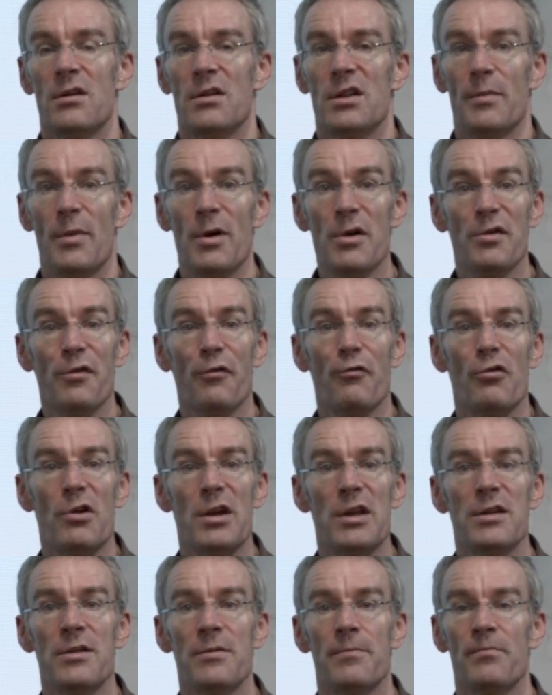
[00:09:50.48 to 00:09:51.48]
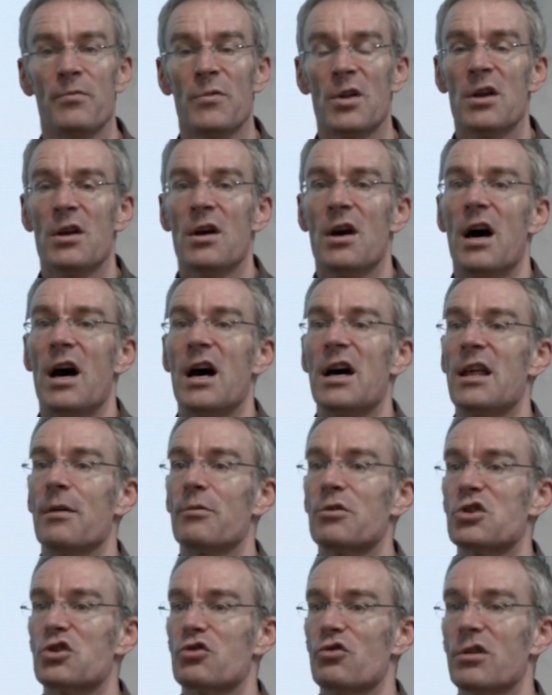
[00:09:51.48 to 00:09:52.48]
They're both free, and I
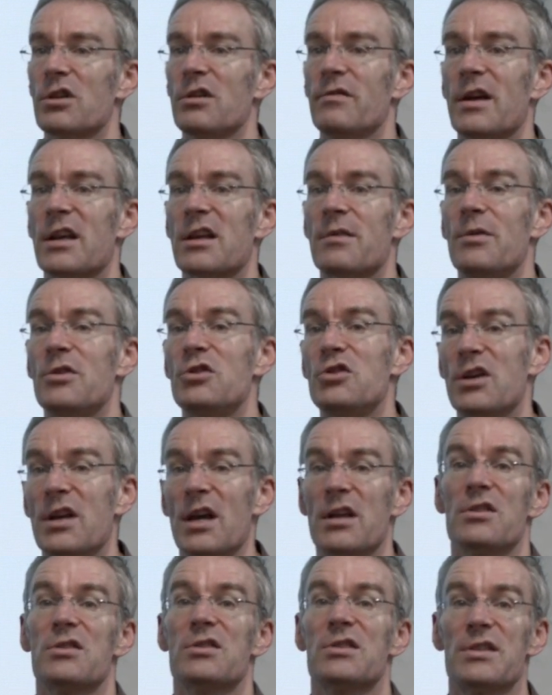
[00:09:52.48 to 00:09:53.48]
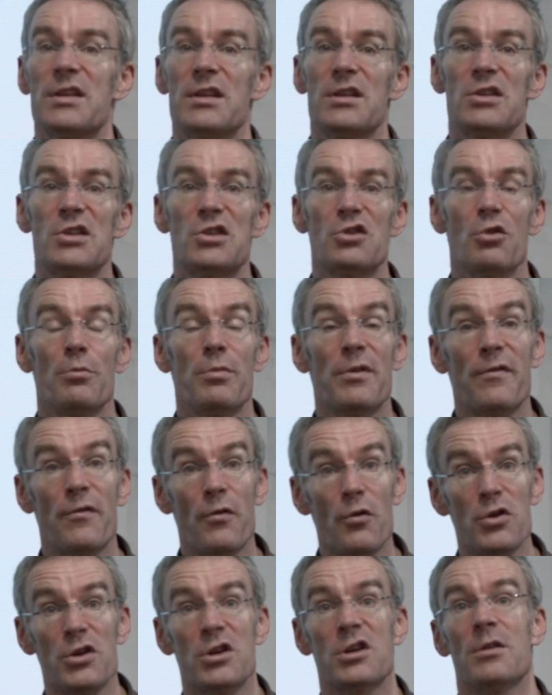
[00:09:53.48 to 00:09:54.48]
would strongly recommend you get this thing installed
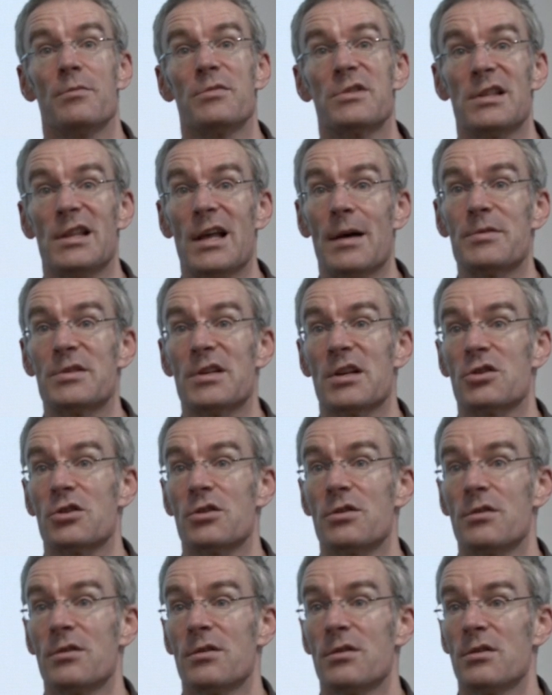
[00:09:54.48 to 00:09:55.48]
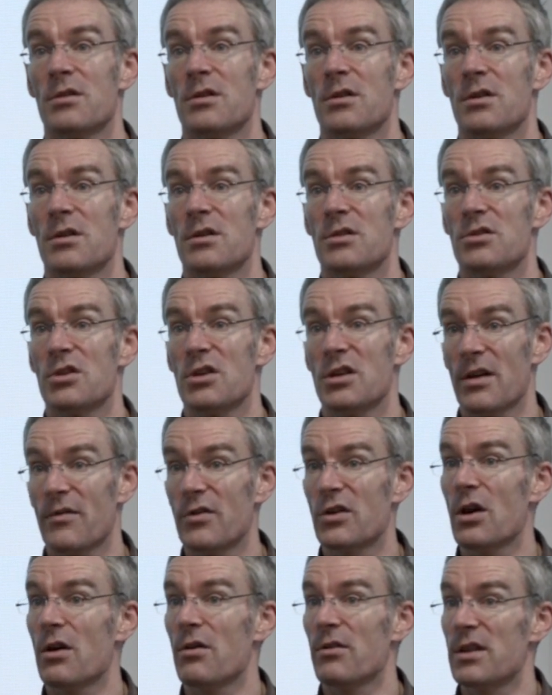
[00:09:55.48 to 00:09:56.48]
before you come to the lab session. so you can have
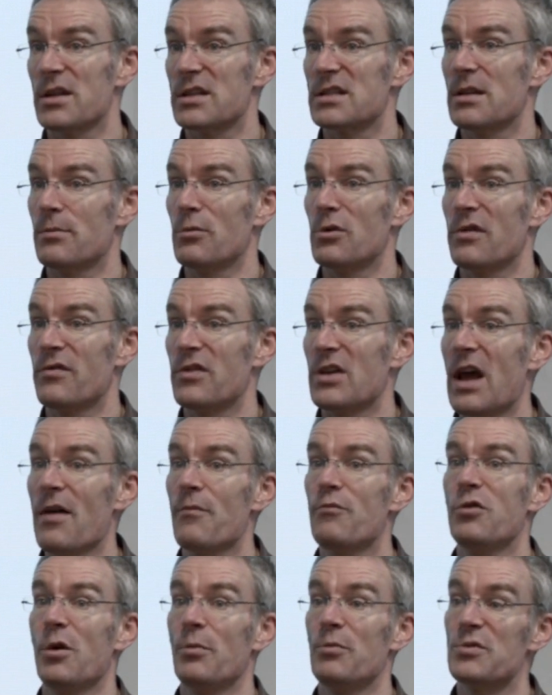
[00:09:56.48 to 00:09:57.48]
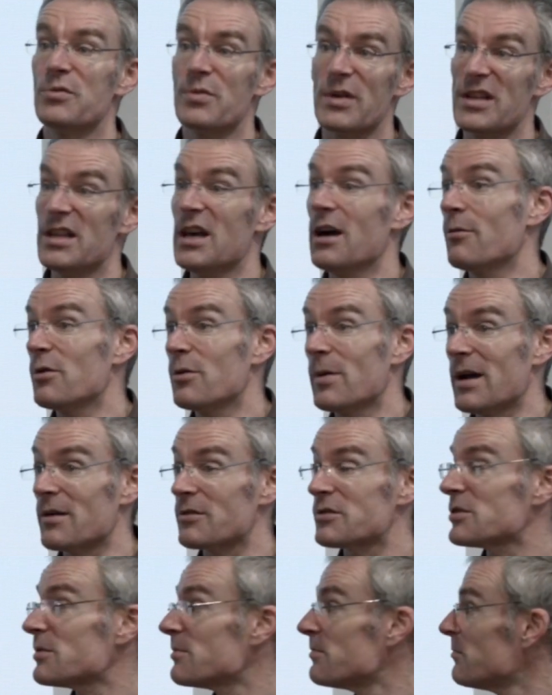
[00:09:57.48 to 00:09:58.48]
a go at this. Then if you have problems, we can help you
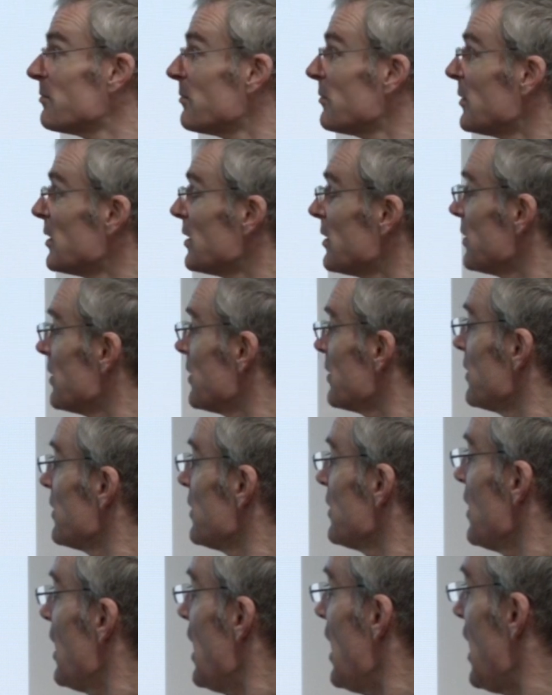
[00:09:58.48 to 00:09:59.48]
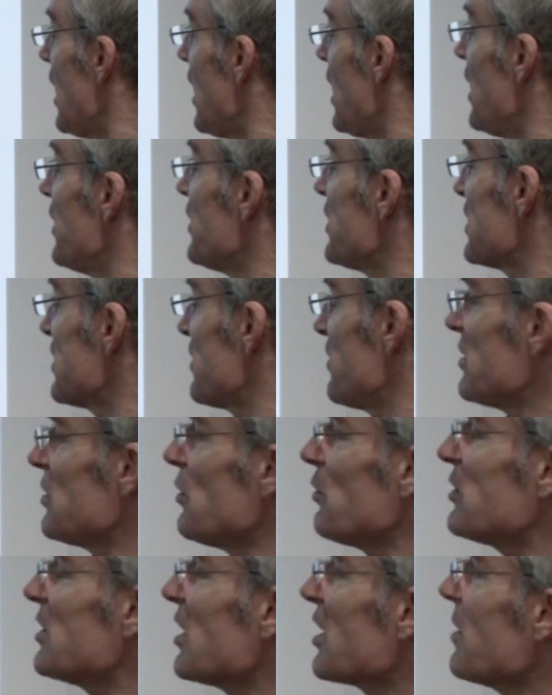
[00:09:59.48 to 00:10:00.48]
out. And there's
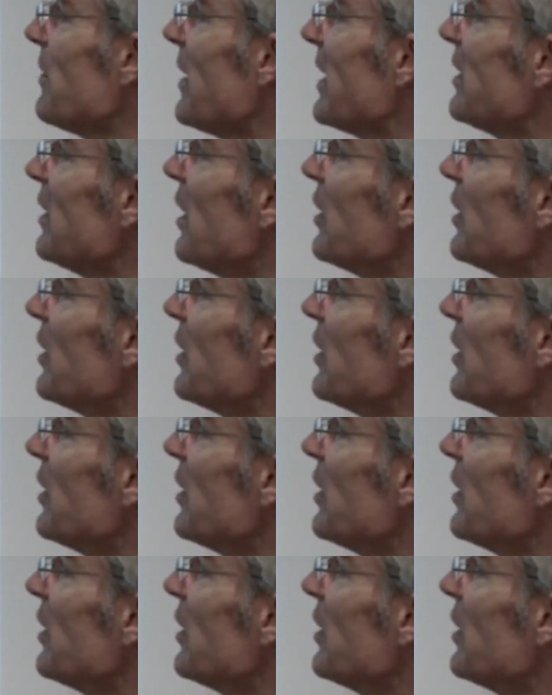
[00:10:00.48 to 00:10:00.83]
also command